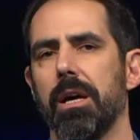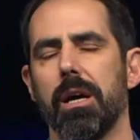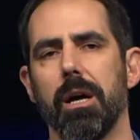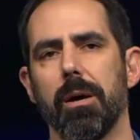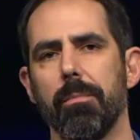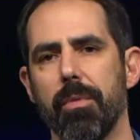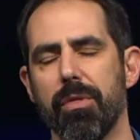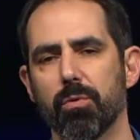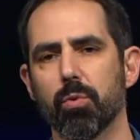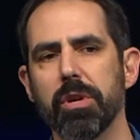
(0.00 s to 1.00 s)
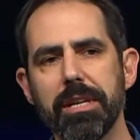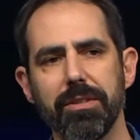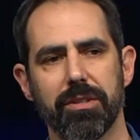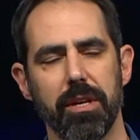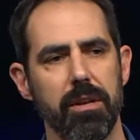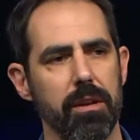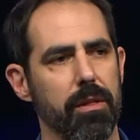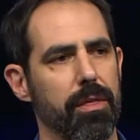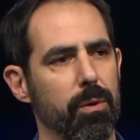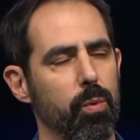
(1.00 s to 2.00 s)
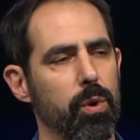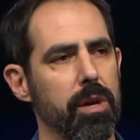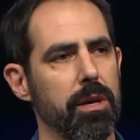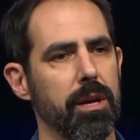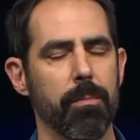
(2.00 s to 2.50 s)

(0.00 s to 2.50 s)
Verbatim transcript: um, the reason that we